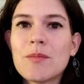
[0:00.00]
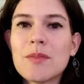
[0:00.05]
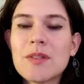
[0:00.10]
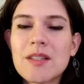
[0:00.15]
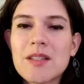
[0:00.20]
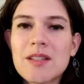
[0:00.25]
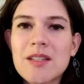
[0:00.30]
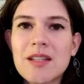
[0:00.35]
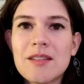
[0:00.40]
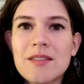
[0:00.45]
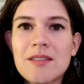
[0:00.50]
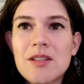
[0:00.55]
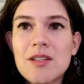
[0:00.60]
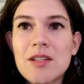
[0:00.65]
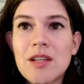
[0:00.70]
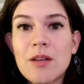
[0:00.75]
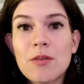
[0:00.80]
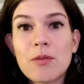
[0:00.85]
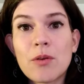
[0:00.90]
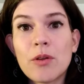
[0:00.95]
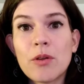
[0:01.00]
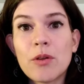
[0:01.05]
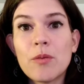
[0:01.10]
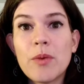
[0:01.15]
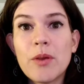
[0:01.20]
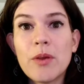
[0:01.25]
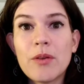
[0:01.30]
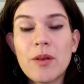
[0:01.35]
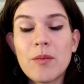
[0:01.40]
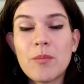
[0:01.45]
such as a Jade Roller
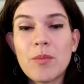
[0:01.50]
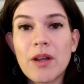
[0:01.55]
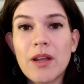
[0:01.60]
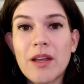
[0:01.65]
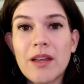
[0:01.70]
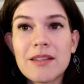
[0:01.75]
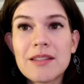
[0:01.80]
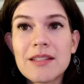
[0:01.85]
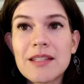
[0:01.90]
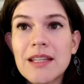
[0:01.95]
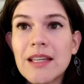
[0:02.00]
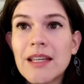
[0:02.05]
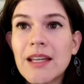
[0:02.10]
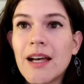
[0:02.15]
Beauty brand.